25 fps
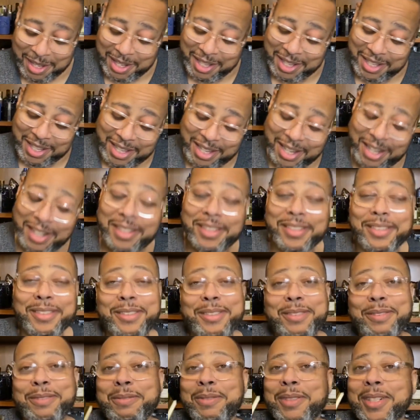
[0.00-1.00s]
Yeah,
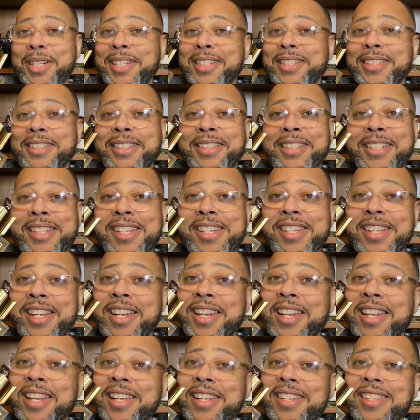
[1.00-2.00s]
but
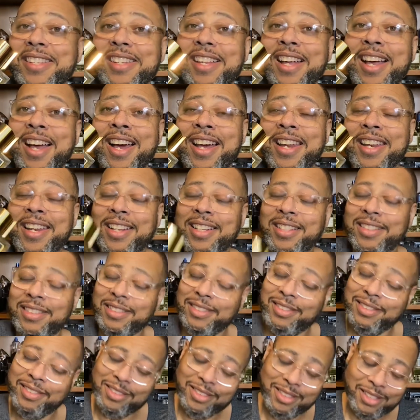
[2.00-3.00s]
Nishane's Ani,
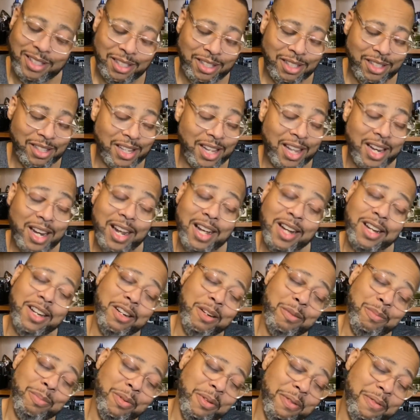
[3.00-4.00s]
goodness. And I could
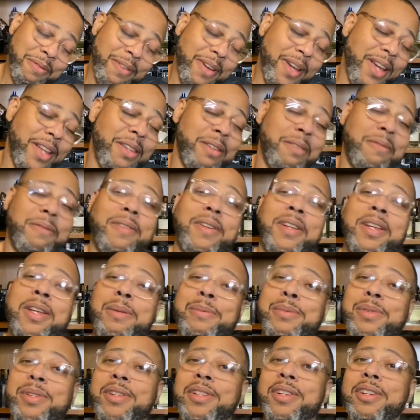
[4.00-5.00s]
have put Fan Your
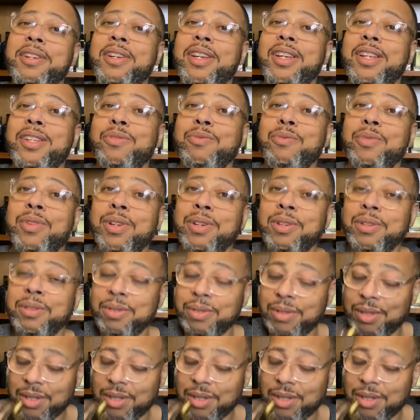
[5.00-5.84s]
Flames in here as well.